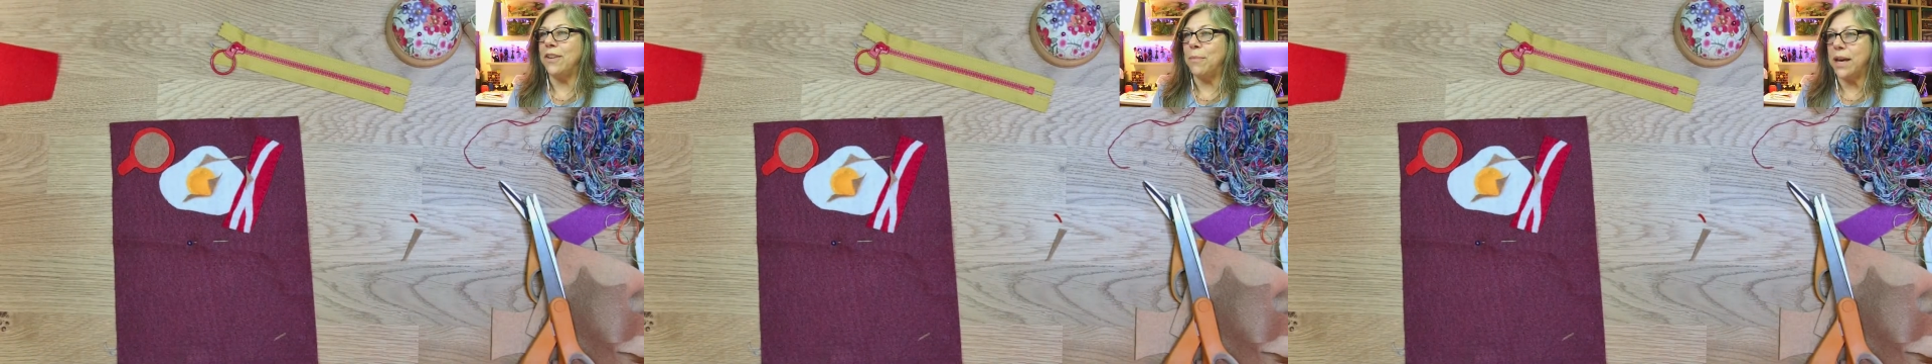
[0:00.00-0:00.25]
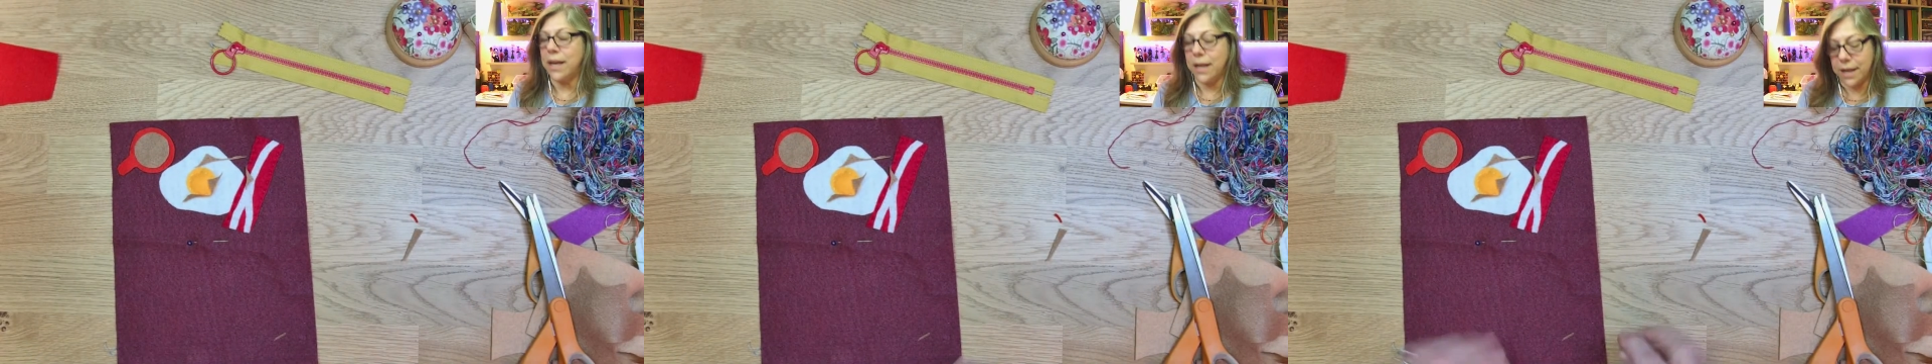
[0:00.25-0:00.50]

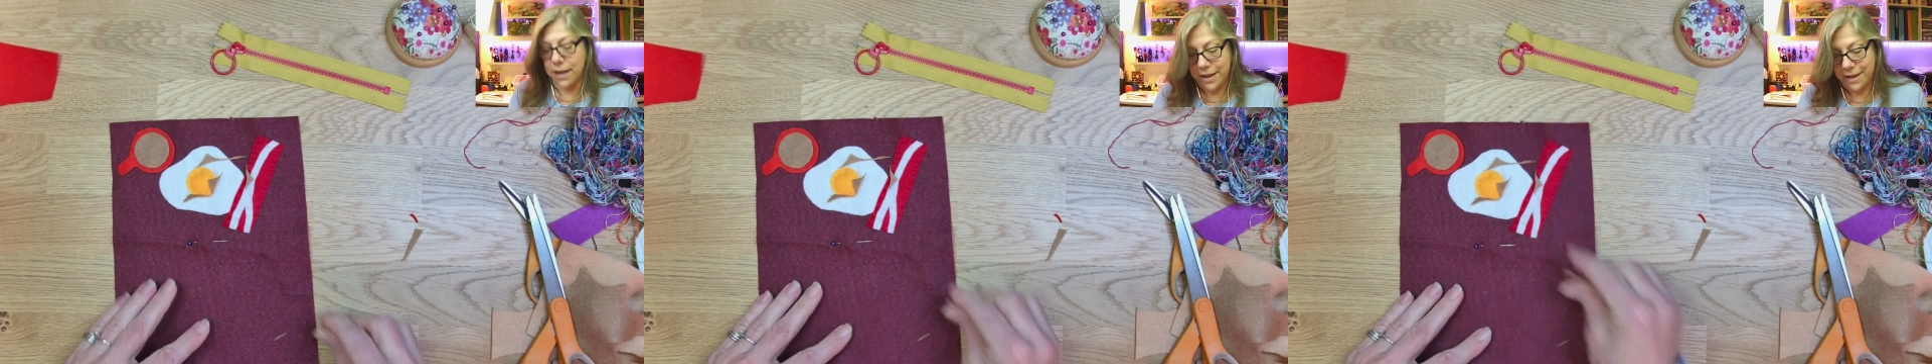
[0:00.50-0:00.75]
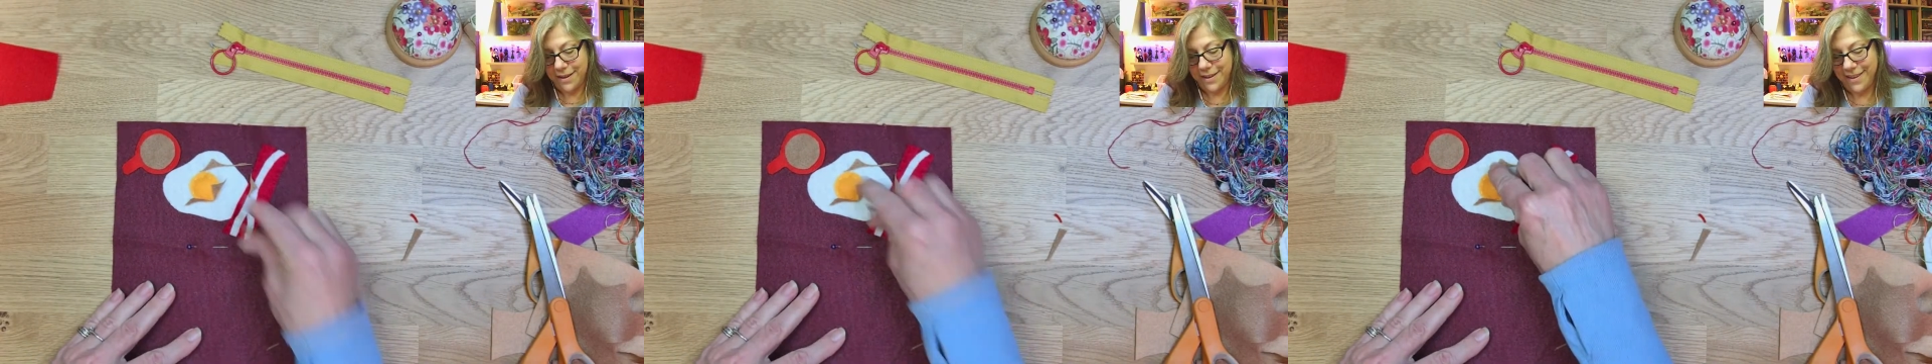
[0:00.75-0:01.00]
mug.
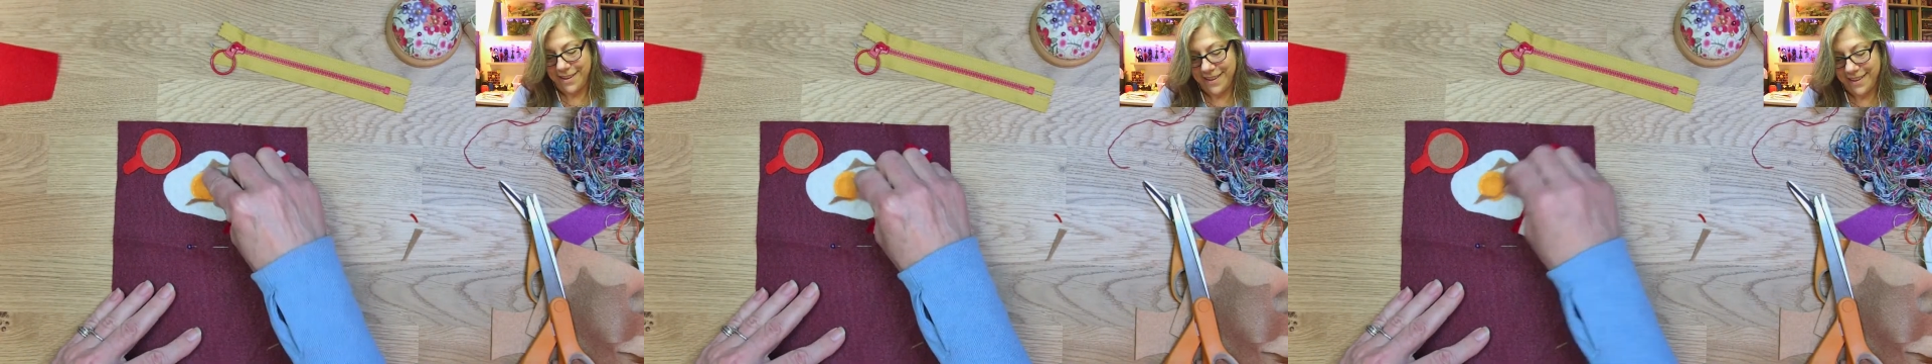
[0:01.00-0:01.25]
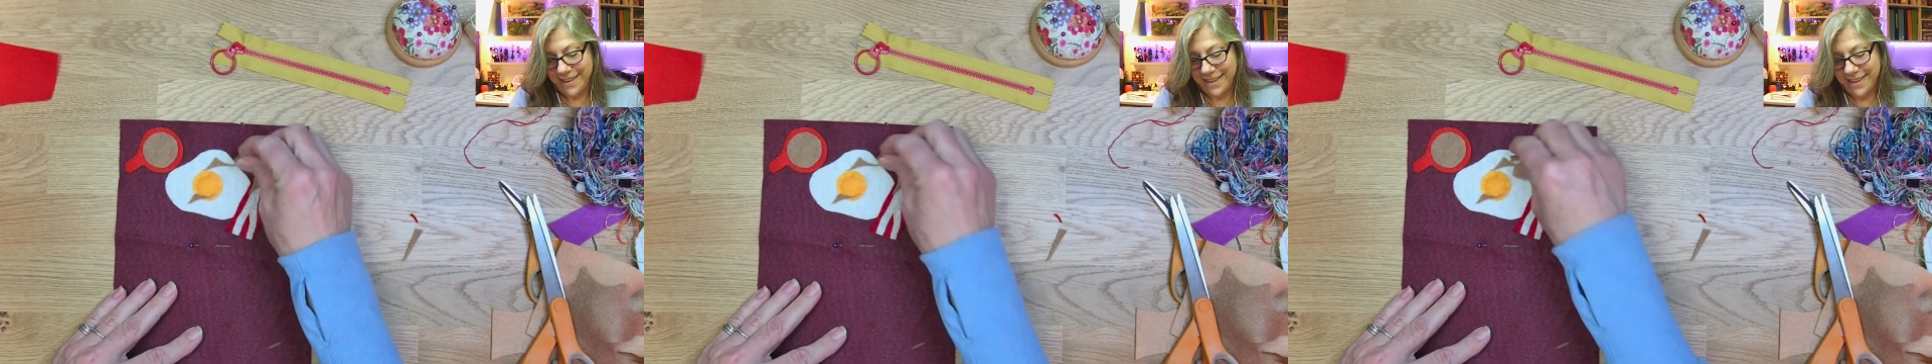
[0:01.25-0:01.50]

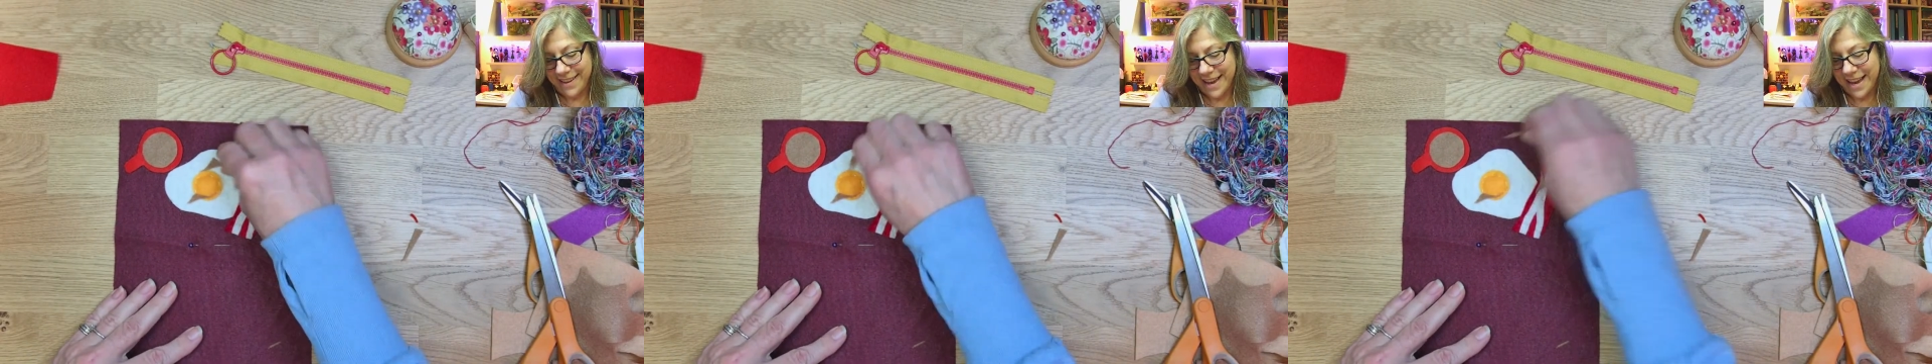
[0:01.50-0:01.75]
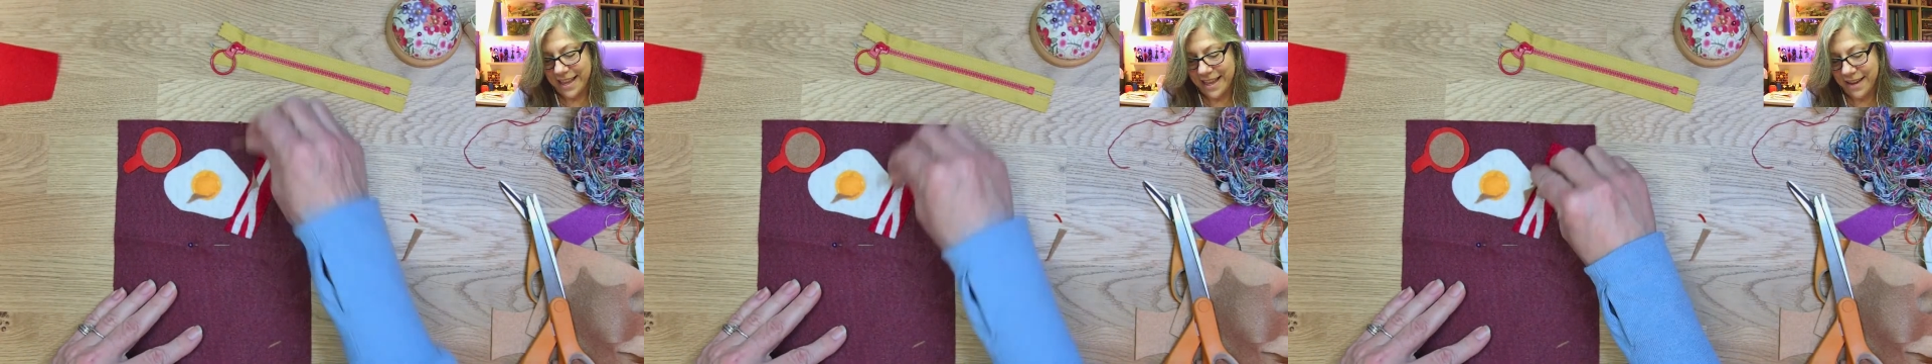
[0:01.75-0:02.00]

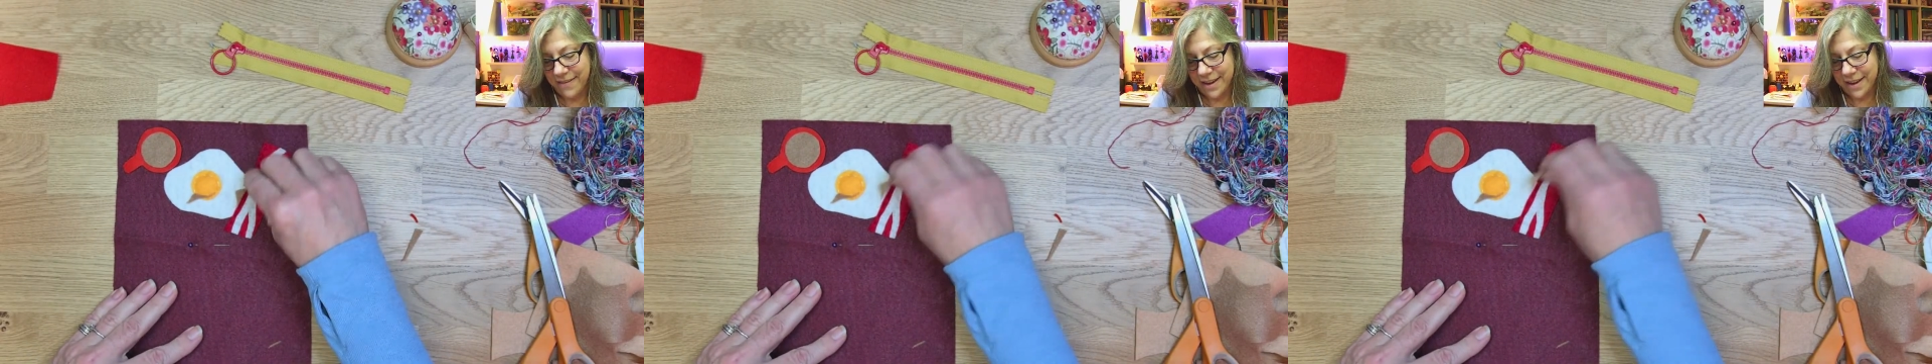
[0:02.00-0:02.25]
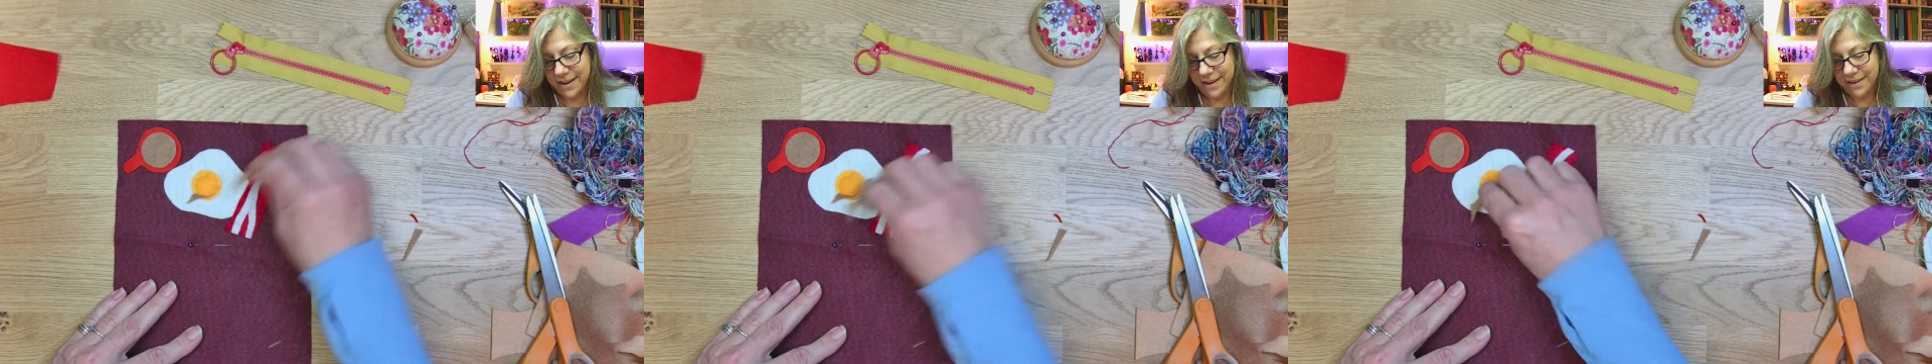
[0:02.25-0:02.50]
I love
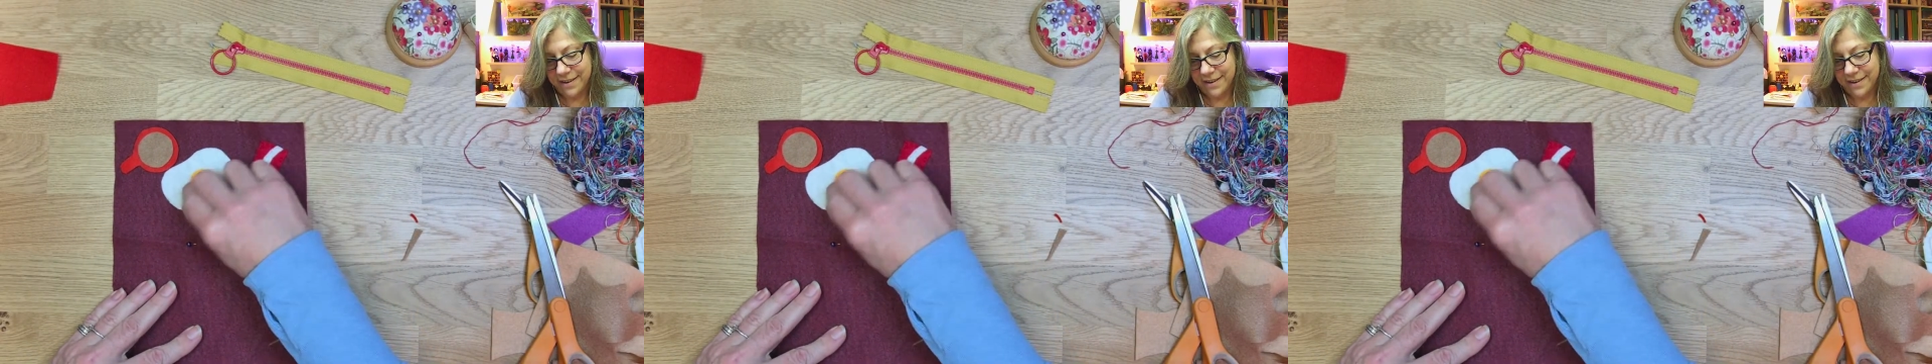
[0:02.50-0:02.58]
it.